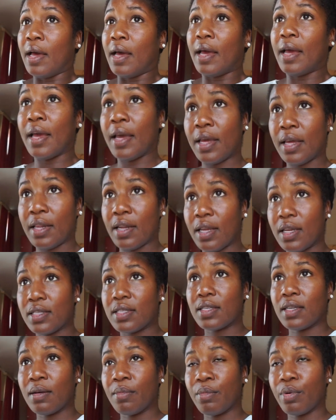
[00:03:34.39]
And at
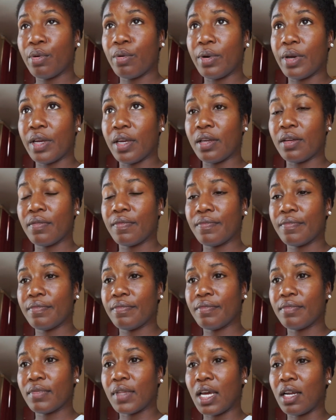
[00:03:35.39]
some point,
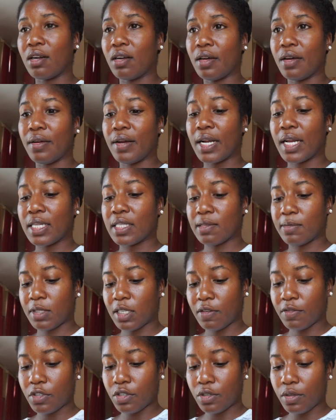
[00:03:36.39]
I don't know, I got some
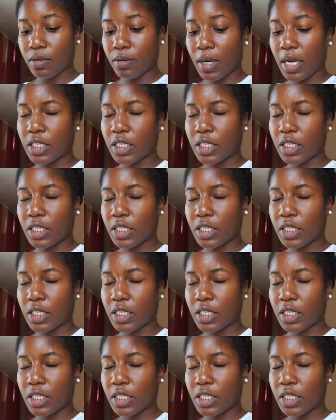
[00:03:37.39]
stuff to do.